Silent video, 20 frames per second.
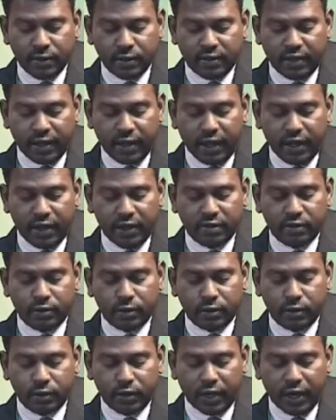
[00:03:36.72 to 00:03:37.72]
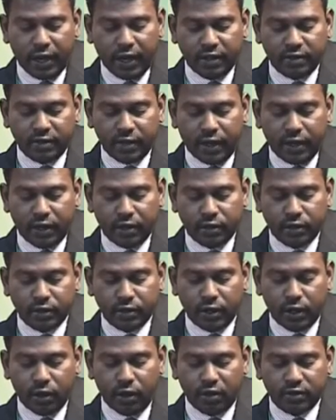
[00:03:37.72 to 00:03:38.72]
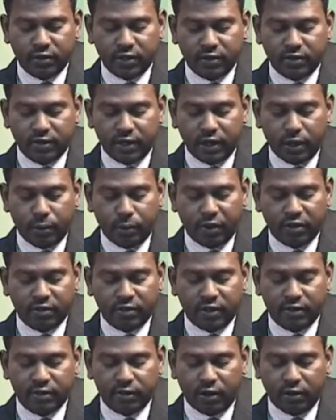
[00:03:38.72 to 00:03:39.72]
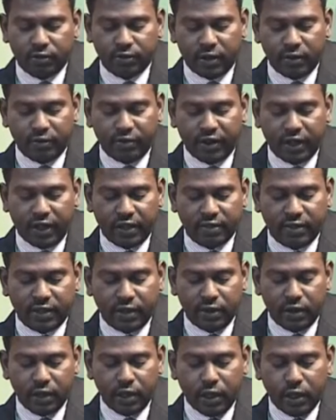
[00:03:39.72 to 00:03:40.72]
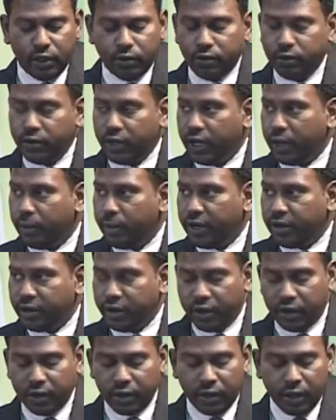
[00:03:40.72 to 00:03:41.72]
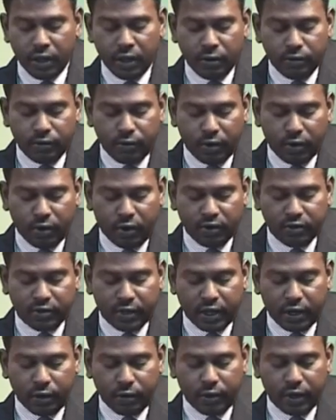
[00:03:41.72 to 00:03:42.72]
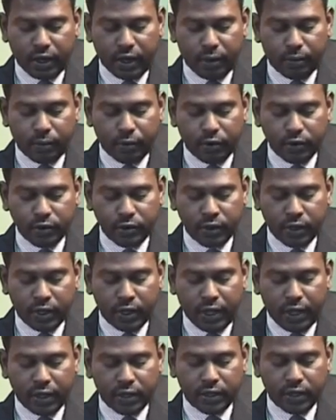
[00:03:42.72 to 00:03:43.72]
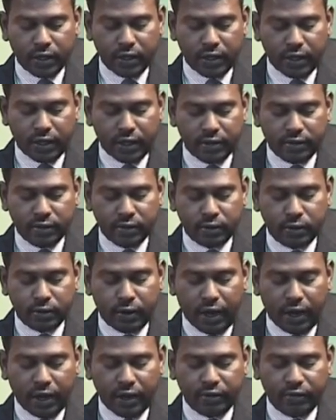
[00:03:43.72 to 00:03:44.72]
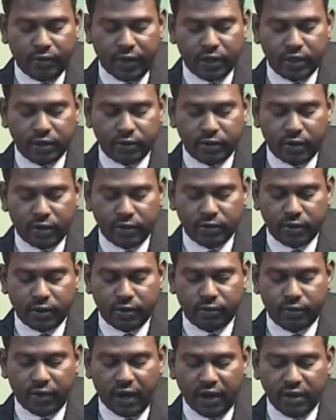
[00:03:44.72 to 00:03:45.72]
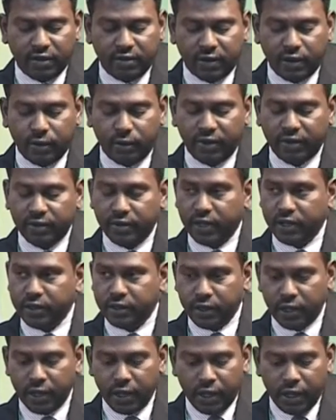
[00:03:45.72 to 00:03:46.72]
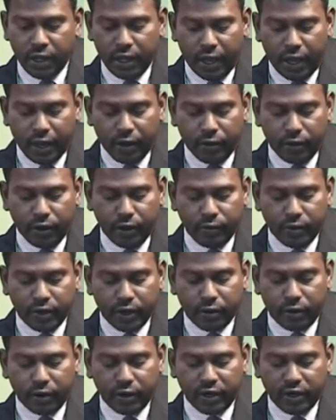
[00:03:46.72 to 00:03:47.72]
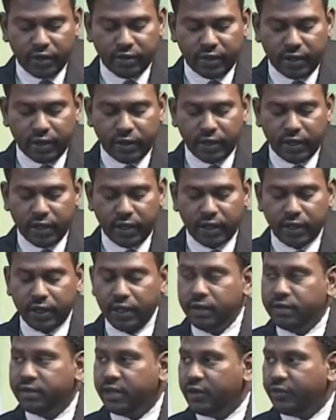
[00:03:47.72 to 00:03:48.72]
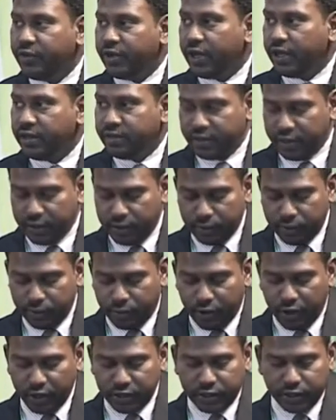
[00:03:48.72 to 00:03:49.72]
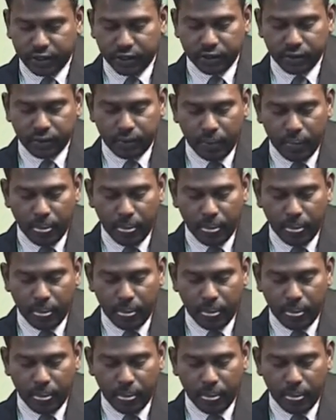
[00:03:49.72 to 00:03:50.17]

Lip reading: Second is to trace and associate losses in the process of sulfuric acid using a material flow cost accounting approach. And third is to identify the source of unseen wastage according with the quantity center in the sulfuric acid production.